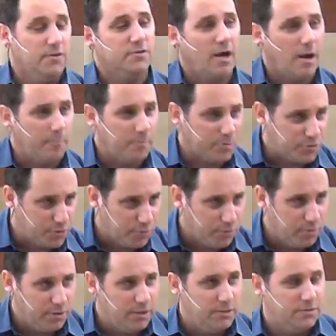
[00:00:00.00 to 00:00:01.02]
these
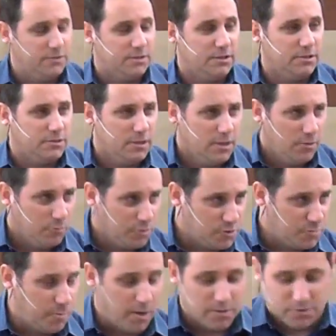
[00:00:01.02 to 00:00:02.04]
opportunities, these
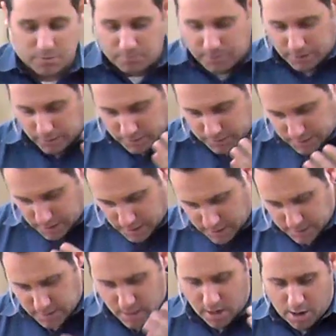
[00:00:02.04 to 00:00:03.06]

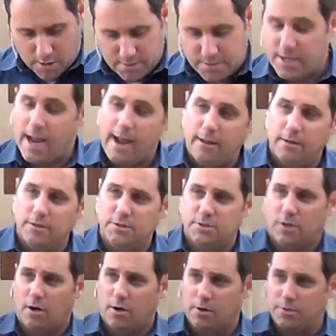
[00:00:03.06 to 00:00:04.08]
responsibilities, our
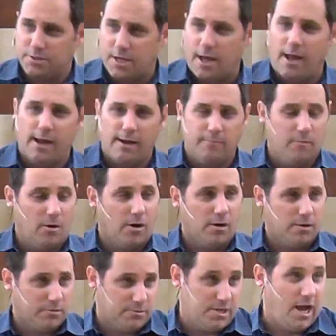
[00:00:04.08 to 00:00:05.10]
talents, our time,
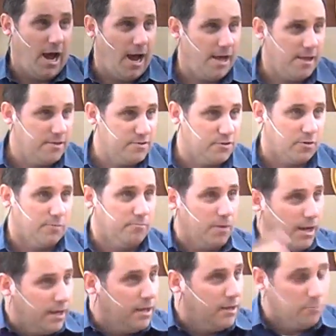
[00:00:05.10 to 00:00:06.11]
our tithes, our
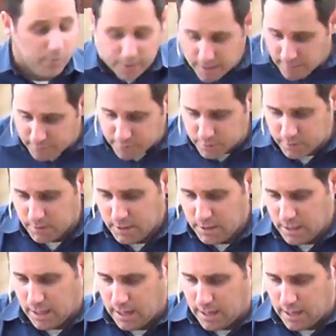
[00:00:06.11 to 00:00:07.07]
money, whatever,